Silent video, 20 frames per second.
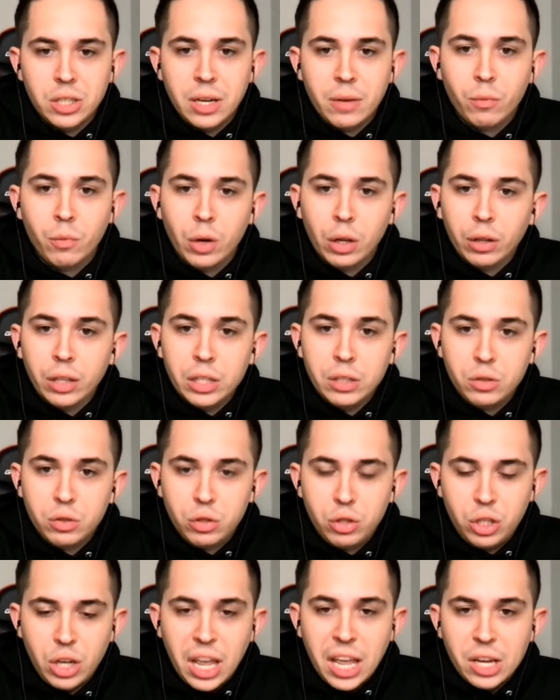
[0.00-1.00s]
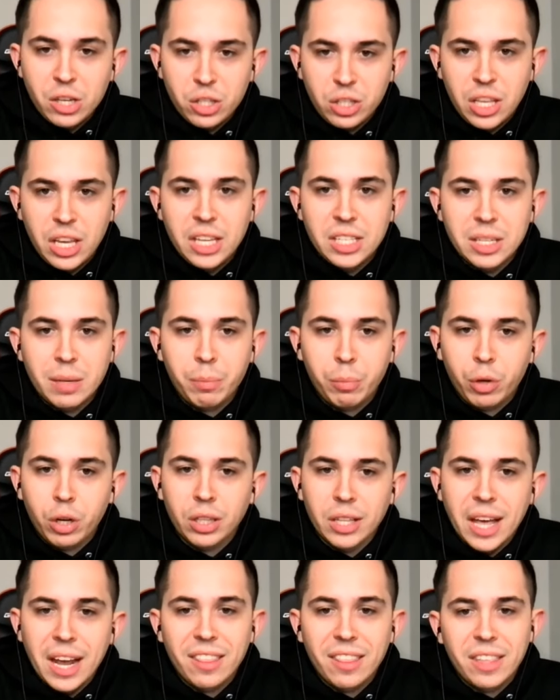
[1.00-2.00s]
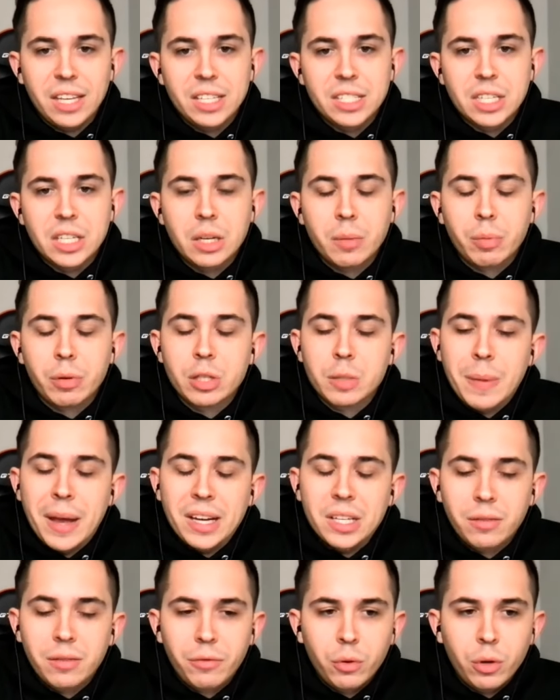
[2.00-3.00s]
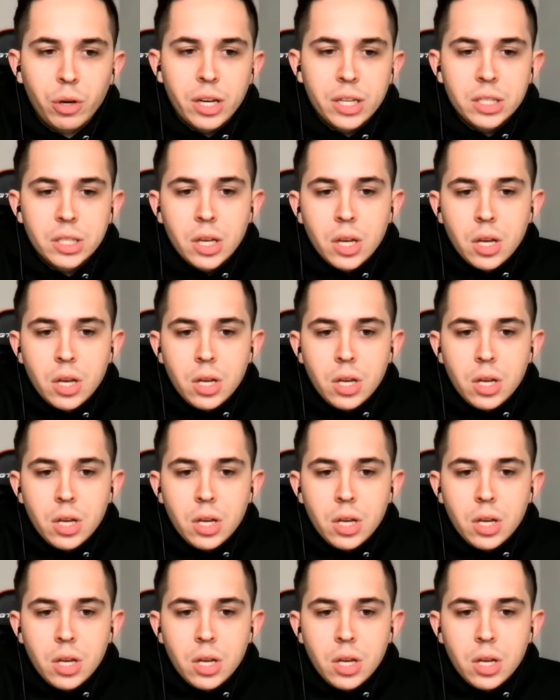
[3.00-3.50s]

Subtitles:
really changed things and put a lot of things into perspective for us.